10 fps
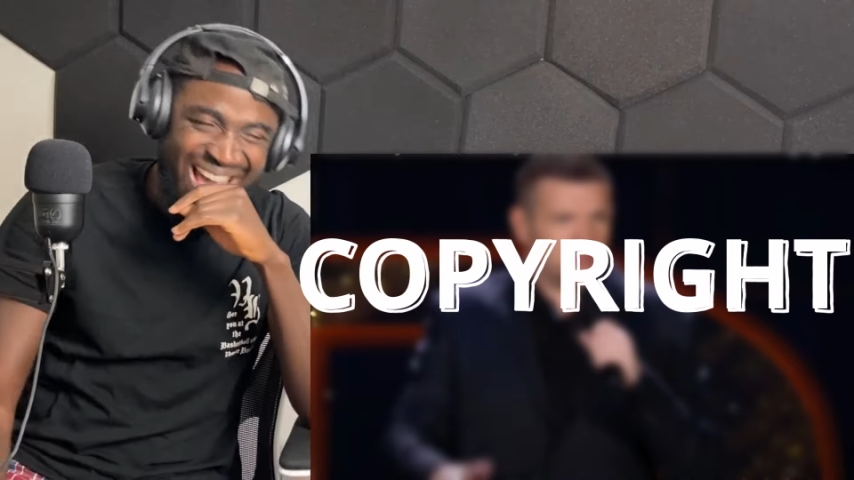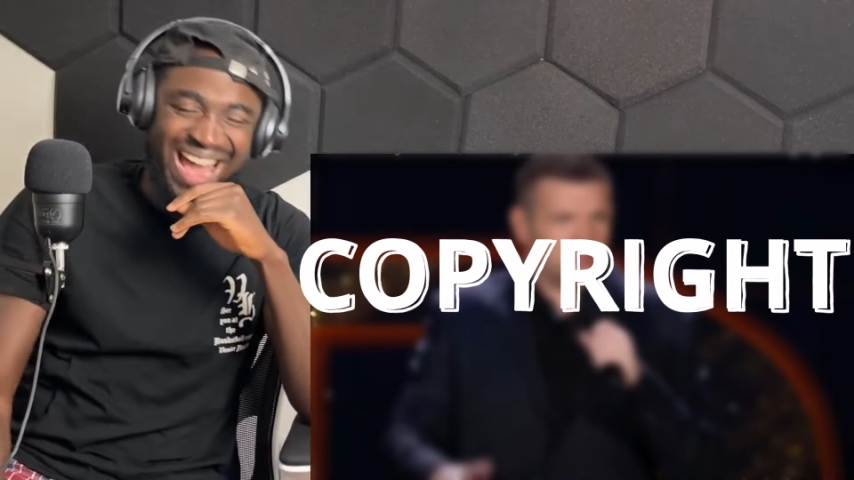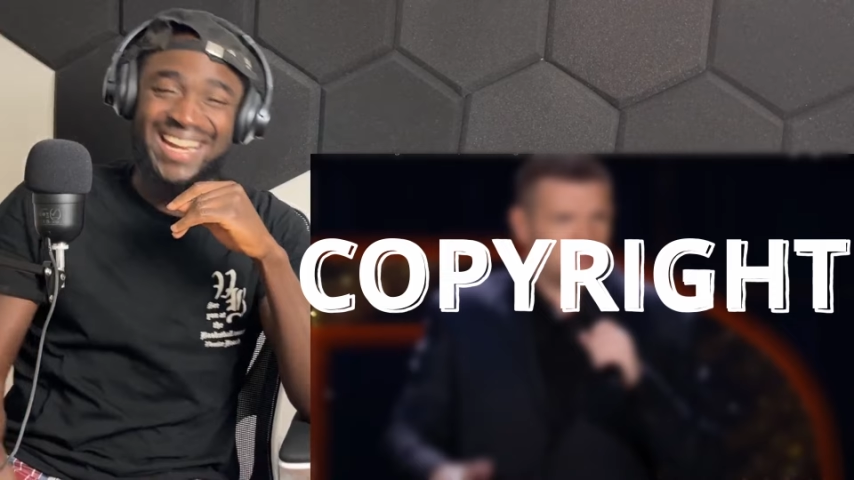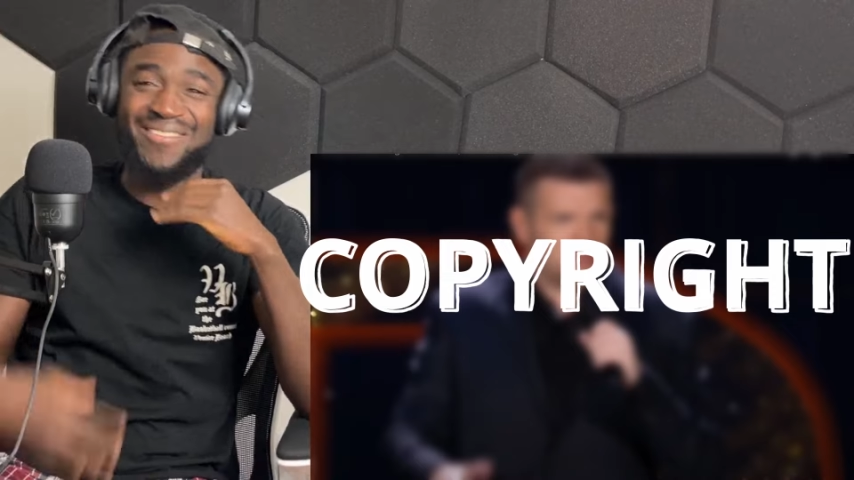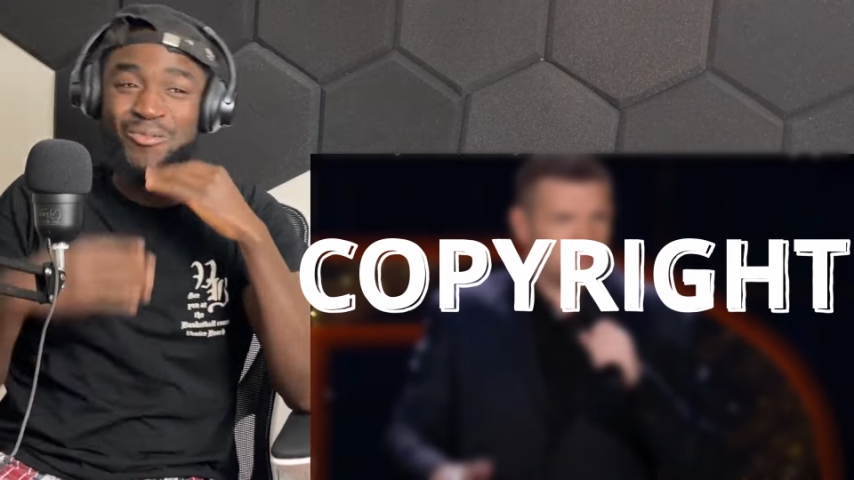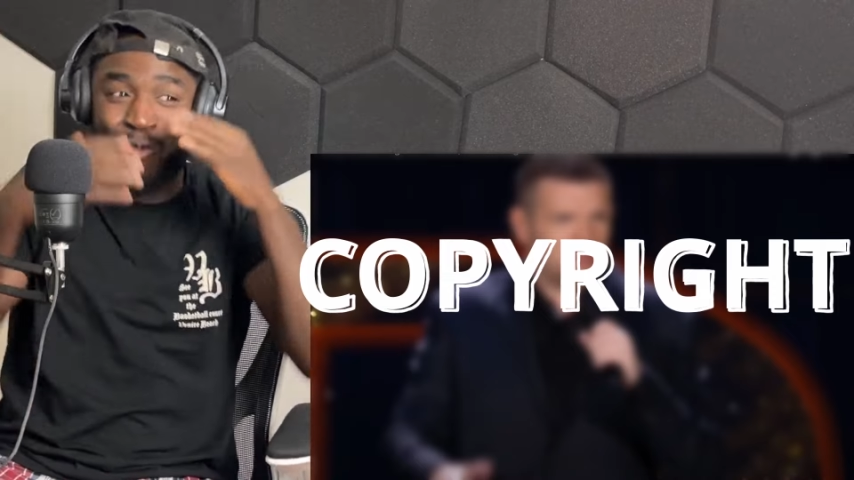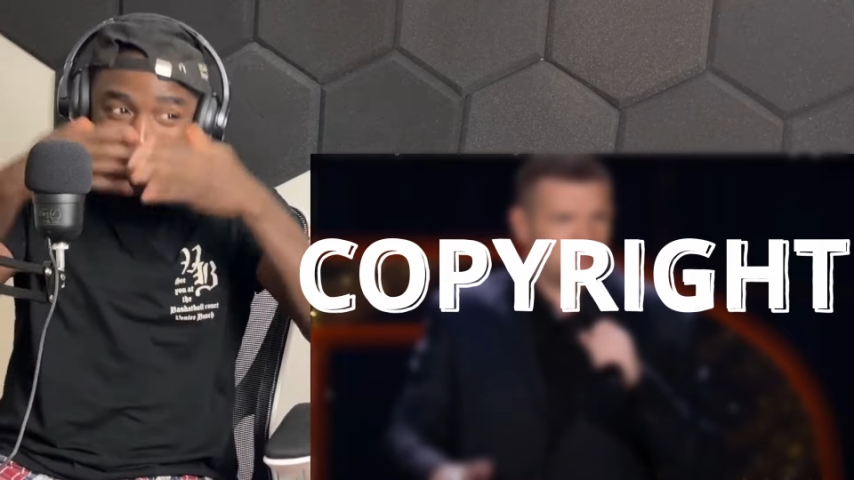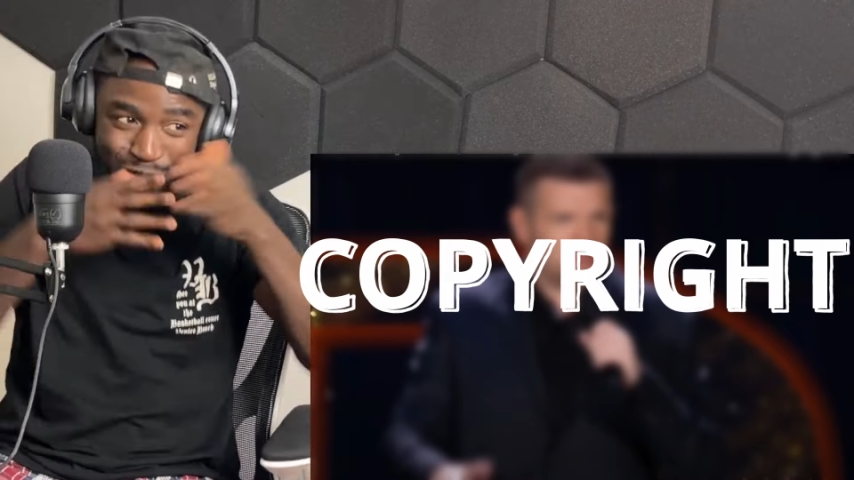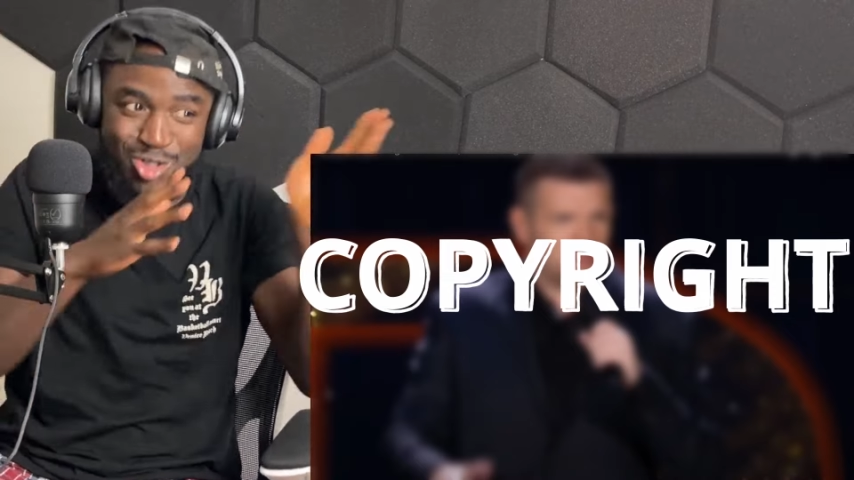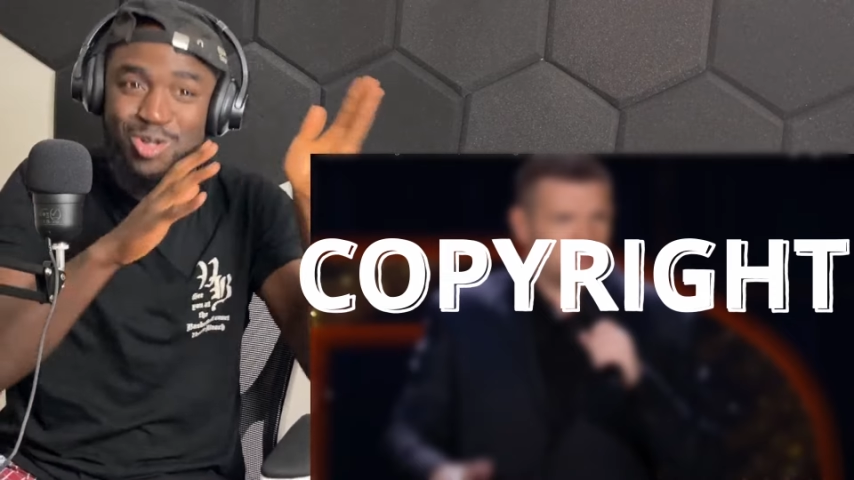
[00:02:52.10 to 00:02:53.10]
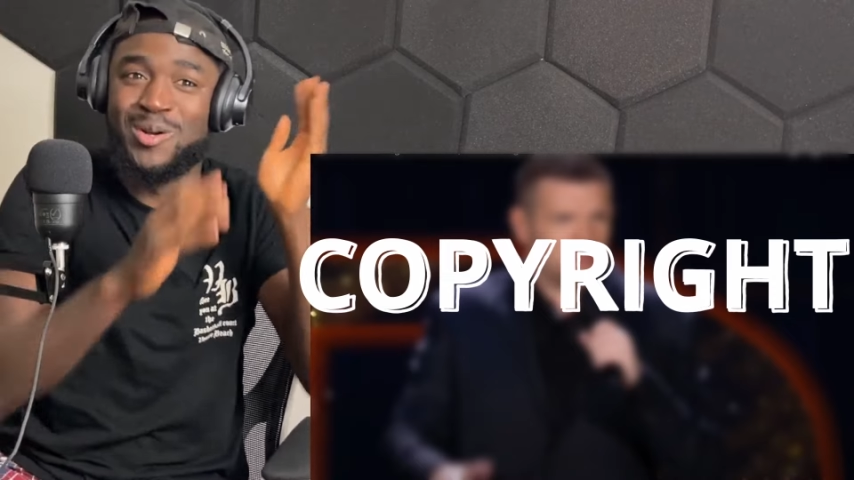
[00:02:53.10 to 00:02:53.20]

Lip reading: and I have to walk through